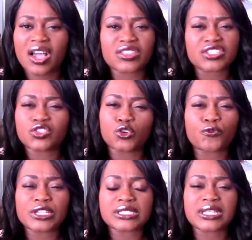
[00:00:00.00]
all this
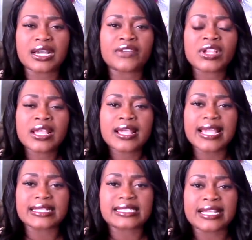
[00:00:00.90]
goofy stuff.
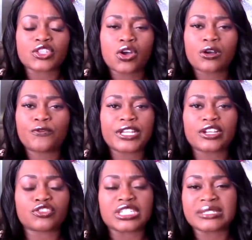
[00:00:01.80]
It's like the whole
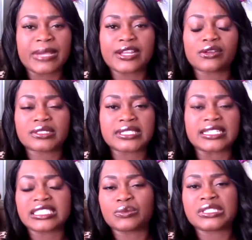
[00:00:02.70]
video just made no
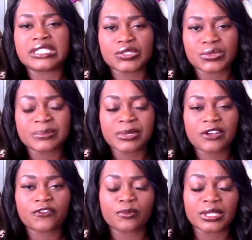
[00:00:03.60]
sense. It was
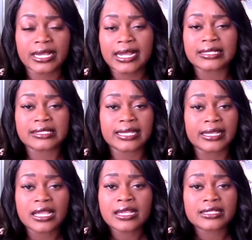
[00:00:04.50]
disrespectful. But like I
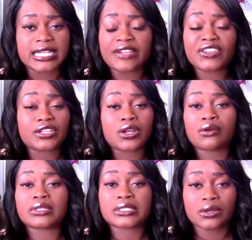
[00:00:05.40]
said, David can
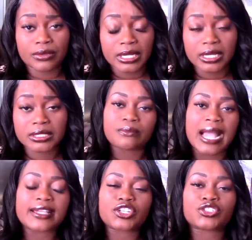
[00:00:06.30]
hold his own nuts.
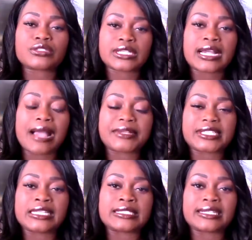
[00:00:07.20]
My issue is the comments
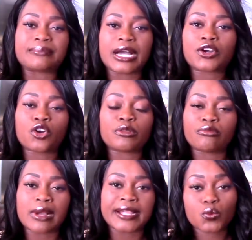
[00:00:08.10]
that he said about Kobe
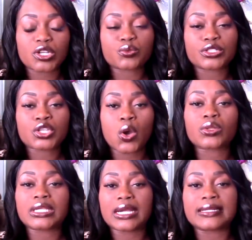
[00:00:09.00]
Bryant, which were
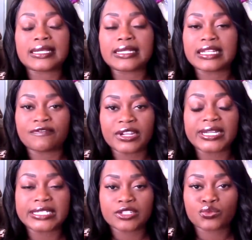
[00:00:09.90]
totally unneeded and
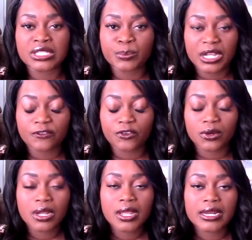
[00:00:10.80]
very
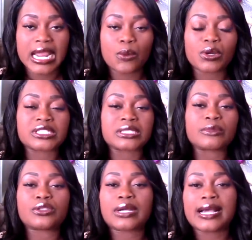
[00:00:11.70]
disrespectful. Now, what some
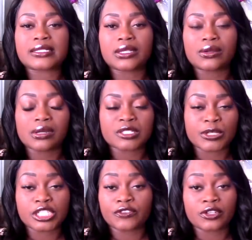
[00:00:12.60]
of you guys don't know,
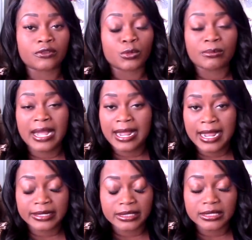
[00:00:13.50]
especially if you're with my
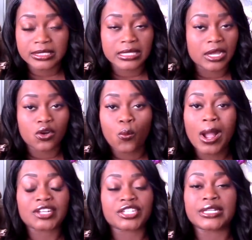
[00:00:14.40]
audience and y'all don't
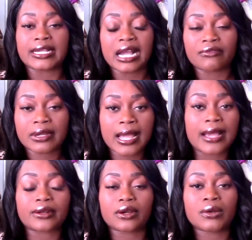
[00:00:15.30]
watch a Nick Avocado,
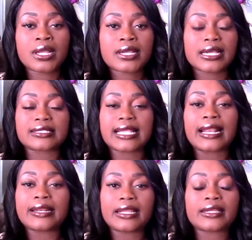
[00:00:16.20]
bravado is
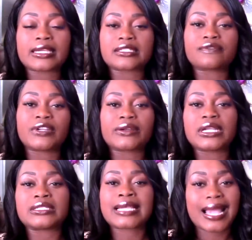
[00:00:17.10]
that Nick is a
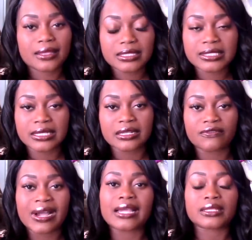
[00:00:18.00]
very talented
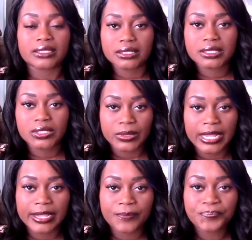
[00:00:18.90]
violinist,
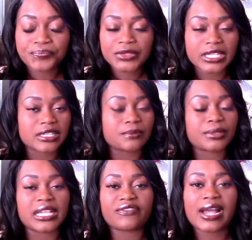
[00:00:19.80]
okay? He can
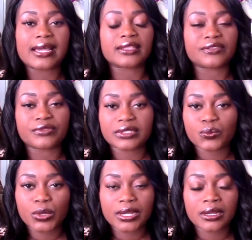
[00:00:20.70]
play violin really
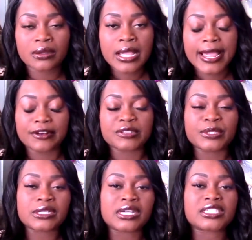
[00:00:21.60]
well, and it was
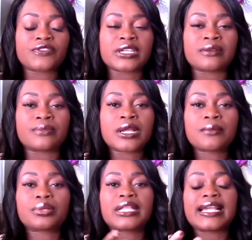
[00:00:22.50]
because of him
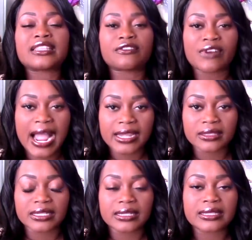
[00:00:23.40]
playing the
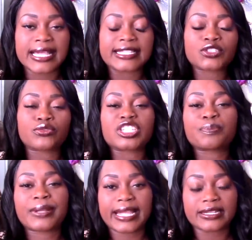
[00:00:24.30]
violin that Trish
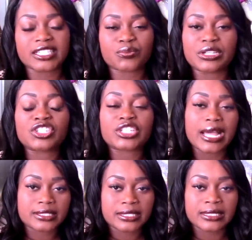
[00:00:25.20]
Paytas reached
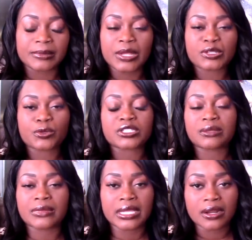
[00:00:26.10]
out to him and they were supposed to
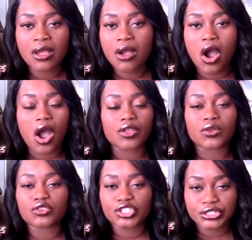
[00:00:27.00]
meet all
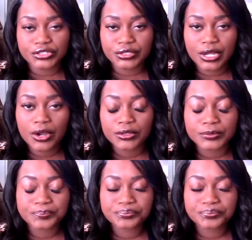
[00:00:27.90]
those years ago.